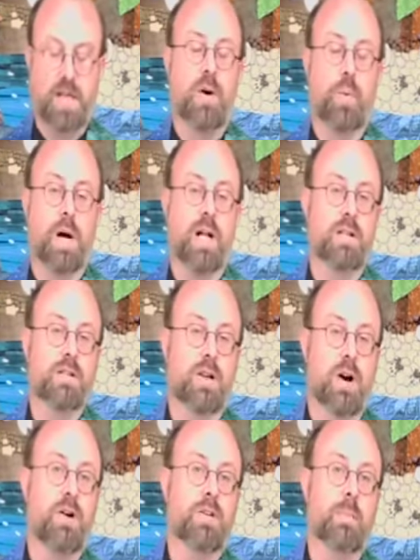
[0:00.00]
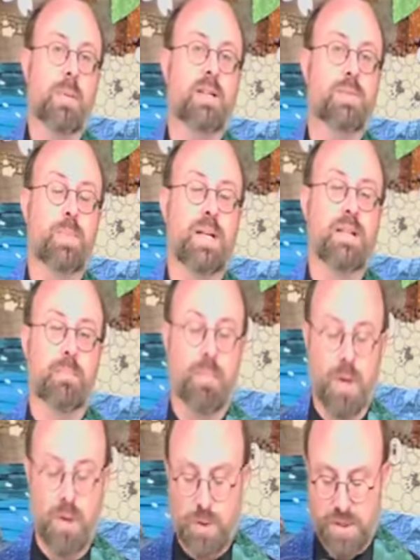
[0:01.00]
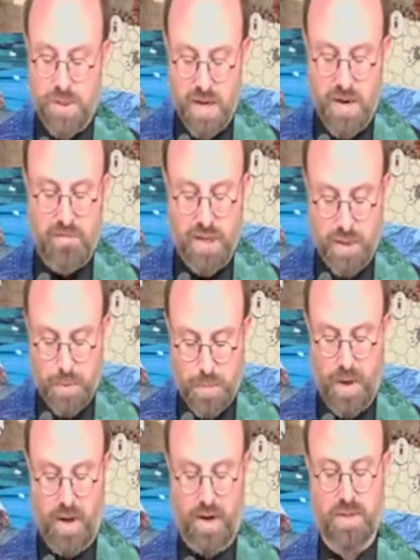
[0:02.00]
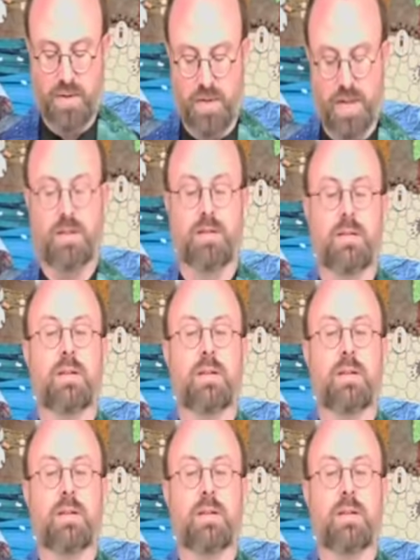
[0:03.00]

well, God must be the most serious part of it.